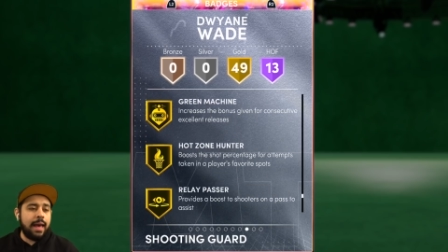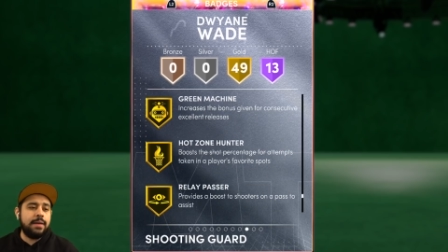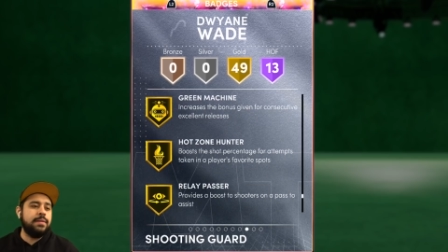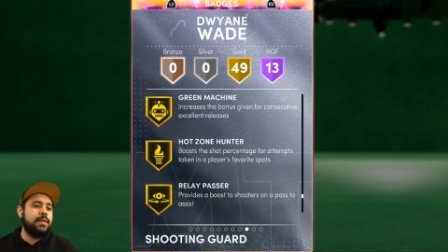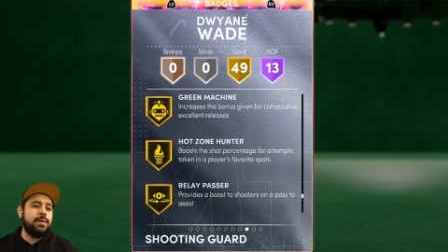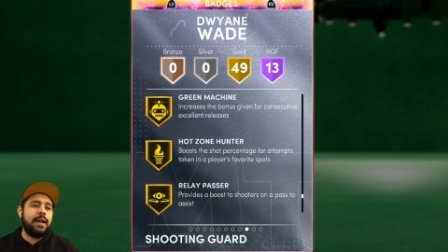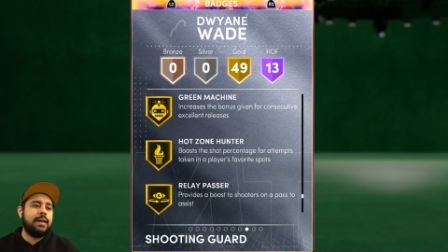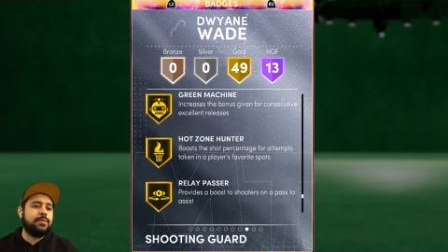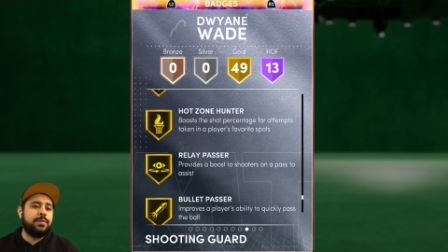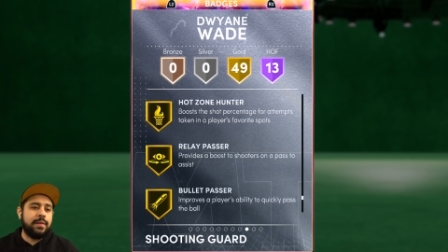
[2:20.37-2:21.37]
Everything you could
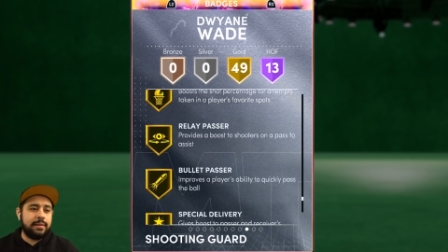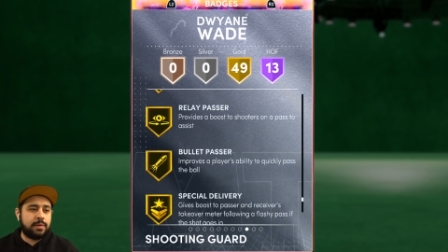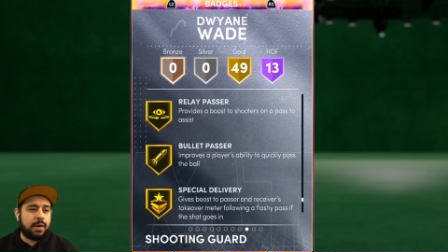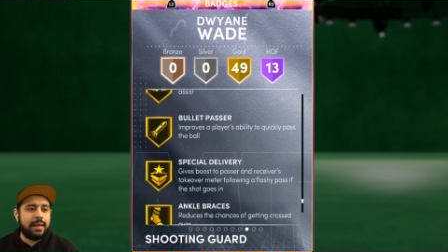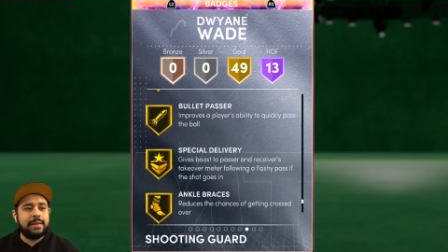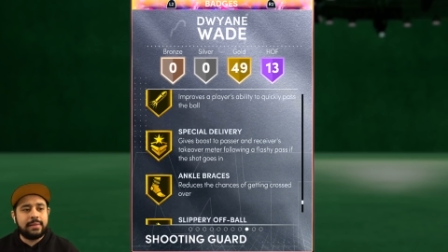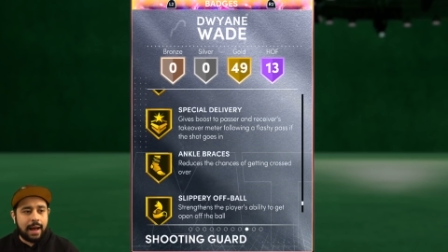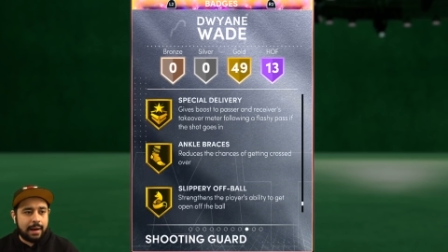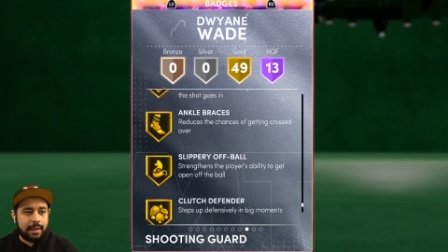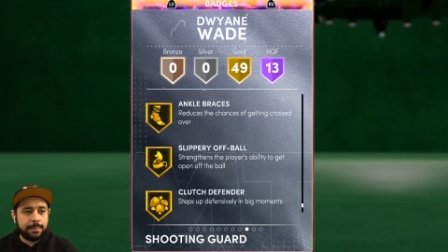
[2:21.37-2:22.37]
ask for for this card. He's
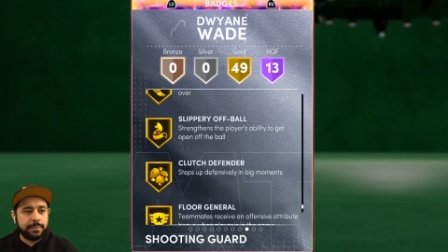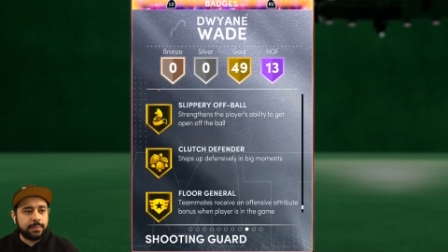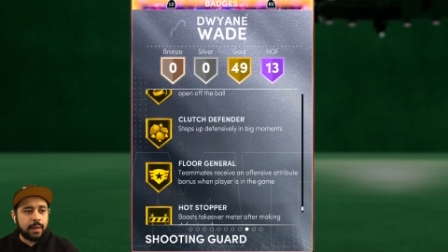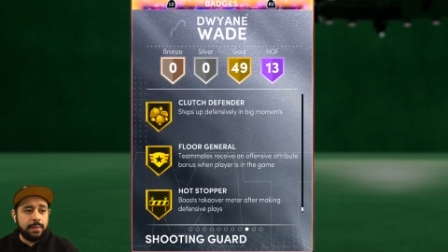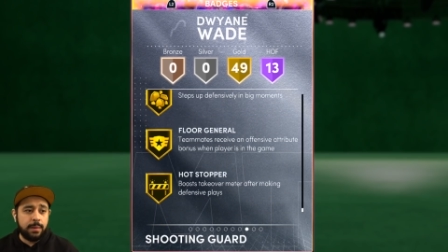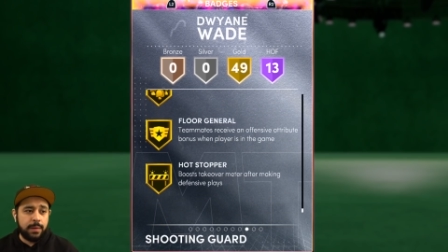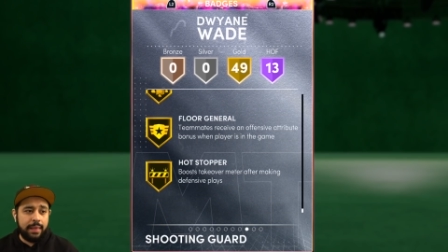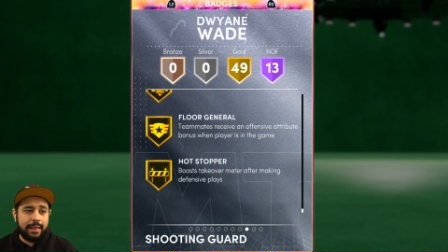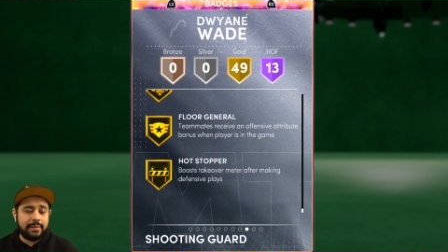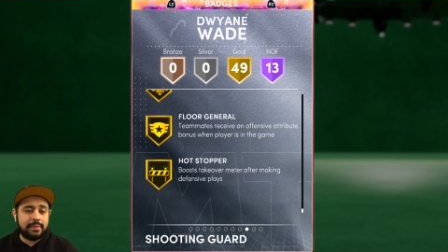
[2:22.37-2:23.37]
got it. And the
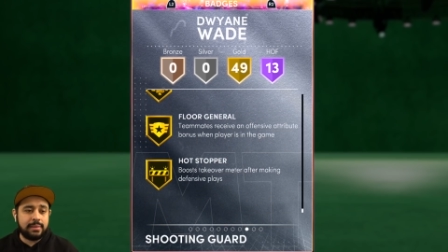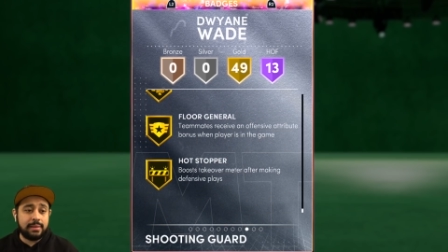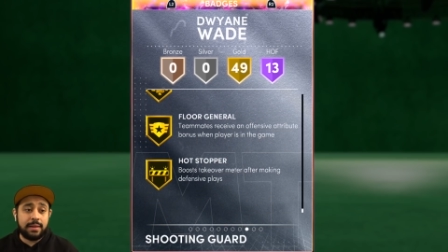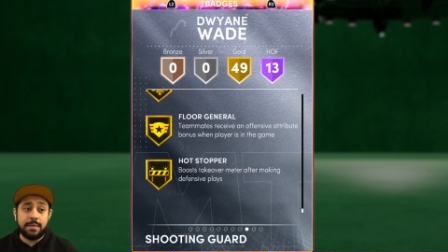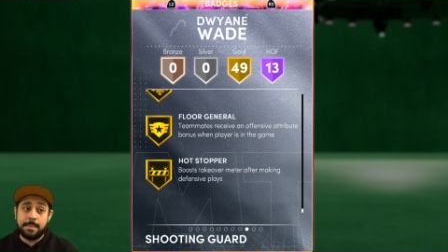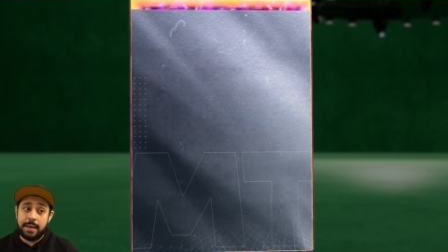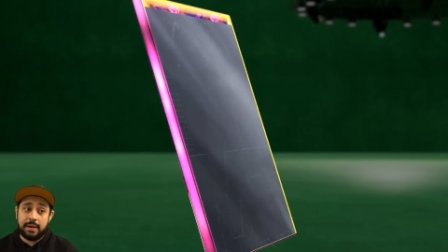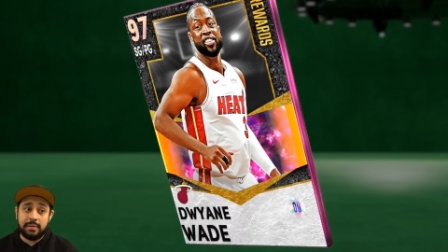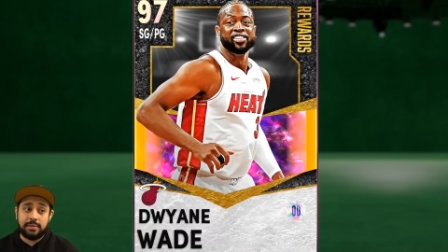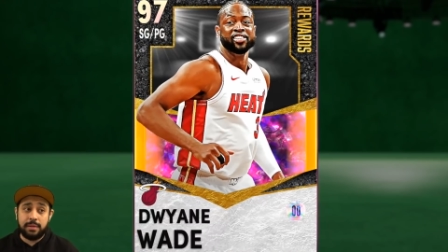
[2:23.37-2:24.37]
release is even
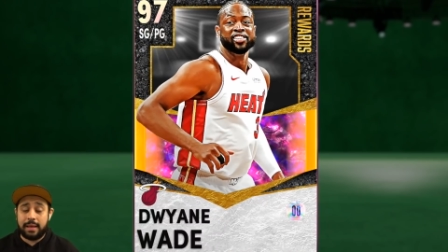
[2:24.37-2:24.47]
better too.